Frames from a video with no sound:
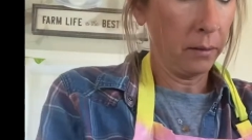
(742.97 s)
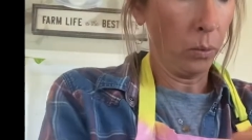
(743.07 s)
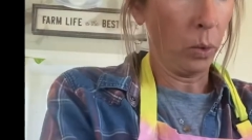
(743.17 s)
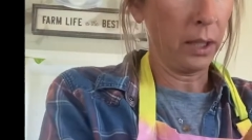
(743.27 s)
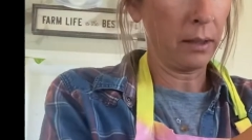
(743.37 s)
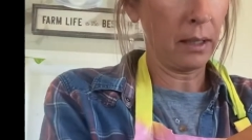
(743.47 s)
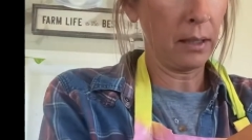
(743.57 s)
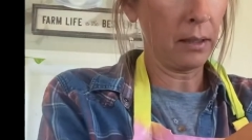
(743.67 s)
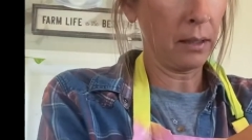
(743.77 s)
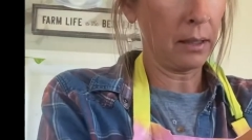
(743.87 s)
Once
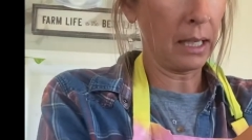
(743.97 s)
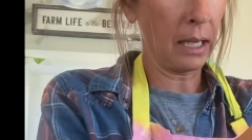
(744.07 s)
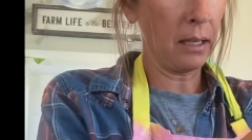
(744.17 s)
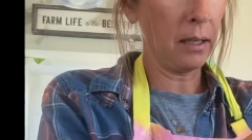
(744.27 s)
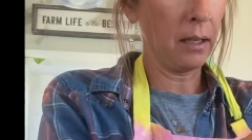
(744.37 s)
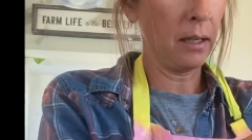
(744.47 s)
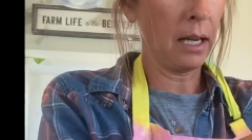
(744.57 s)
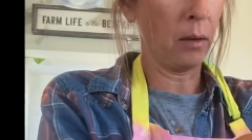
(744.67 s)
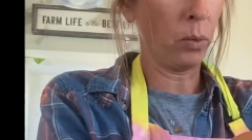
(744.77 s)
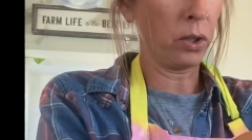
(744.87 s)
this is done,
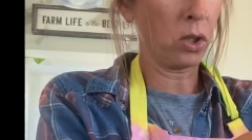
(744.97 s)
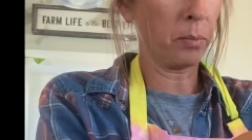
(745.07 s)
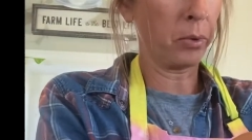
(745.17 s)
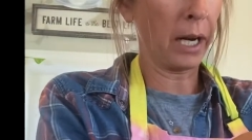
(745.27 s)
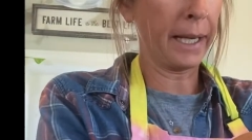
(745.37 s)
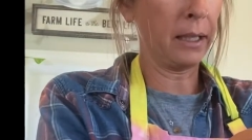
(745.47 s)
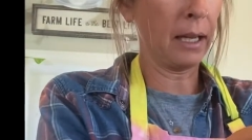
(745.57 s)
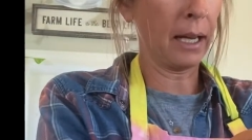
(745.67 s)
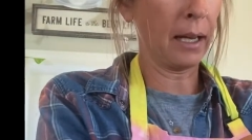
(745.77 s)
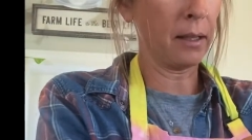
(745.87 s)
and once your brine
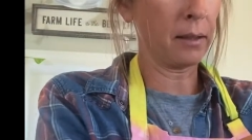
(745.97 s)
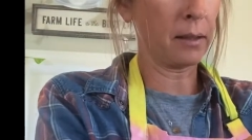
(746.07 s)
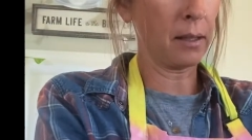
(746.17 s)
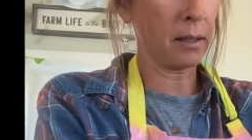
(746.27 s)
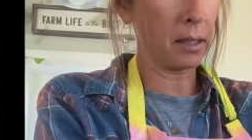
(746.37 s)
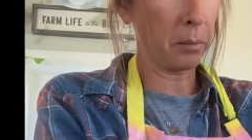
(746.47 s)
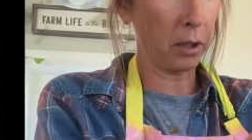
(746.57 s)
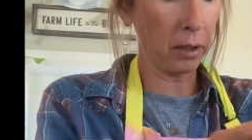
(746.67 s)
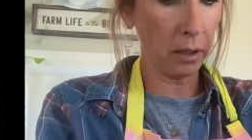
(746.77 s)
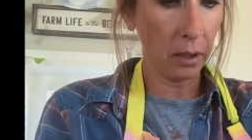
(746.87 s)
has
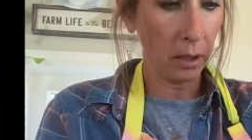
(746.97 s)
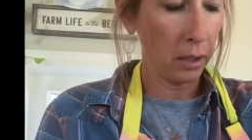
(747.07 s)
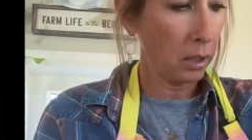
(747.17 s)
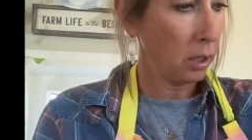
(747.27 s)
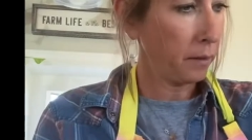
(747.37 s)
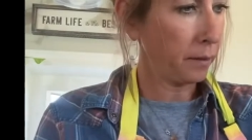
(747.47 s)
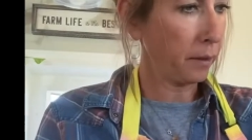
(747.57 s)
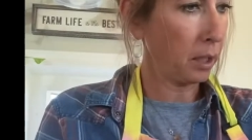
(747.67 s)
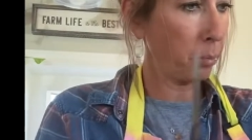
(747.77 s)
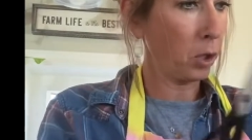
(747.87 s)
simmered for
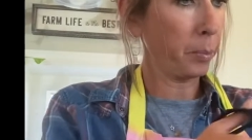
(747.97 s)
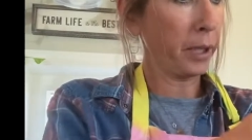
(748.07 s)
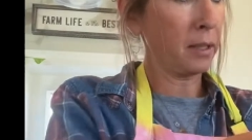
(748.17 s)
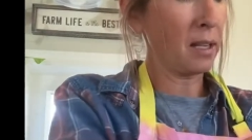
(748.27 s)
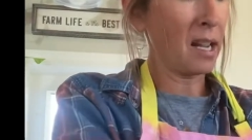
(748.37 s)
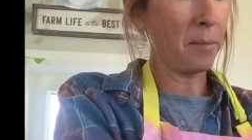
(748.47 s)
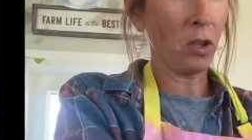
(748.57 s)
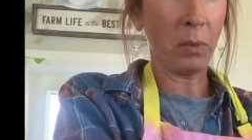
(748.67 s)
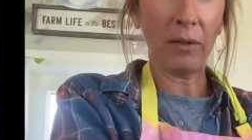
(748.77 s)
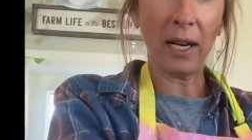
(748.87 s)
the appropriate time, you'll
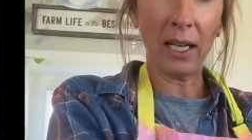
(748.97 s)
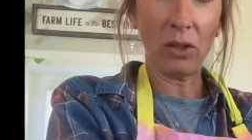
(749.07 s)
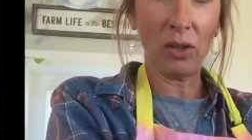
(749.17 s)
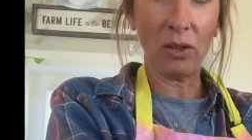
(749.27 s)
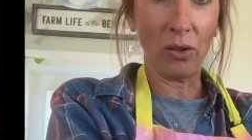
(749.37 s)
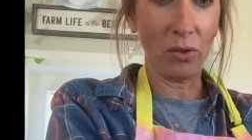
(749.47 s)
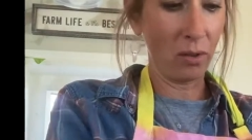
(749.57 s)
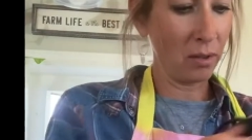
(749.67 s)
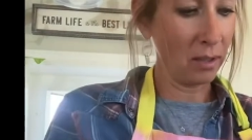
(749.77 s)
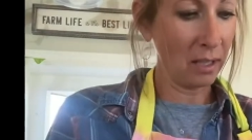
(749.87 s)
be ready to
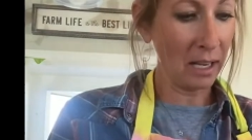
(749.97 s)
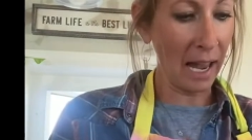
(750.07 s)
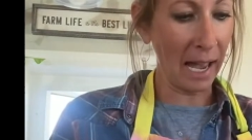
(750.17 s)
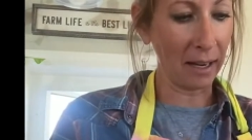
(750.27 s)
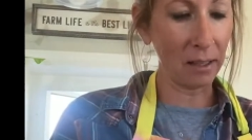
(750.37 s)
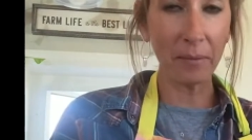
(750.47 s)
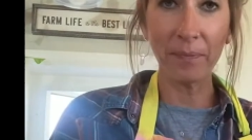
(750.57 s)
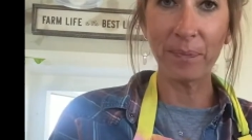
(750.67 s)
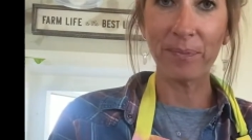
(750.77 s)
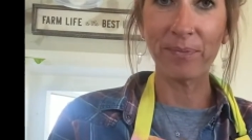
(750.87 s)
add
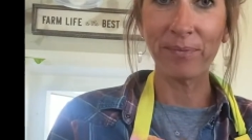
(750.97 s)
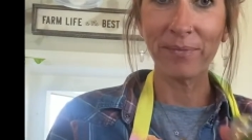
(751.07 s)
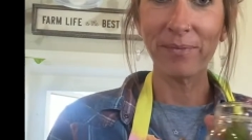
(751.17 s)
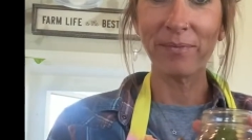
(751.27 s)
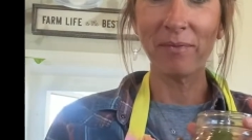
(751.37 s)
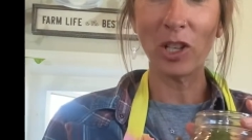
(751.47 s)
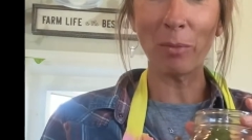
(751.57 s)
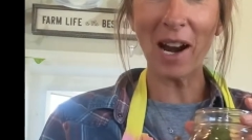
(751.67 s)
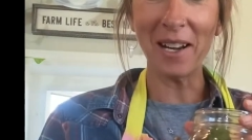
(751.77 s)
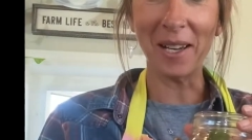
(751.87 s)
your
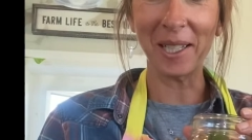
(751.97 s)
brine.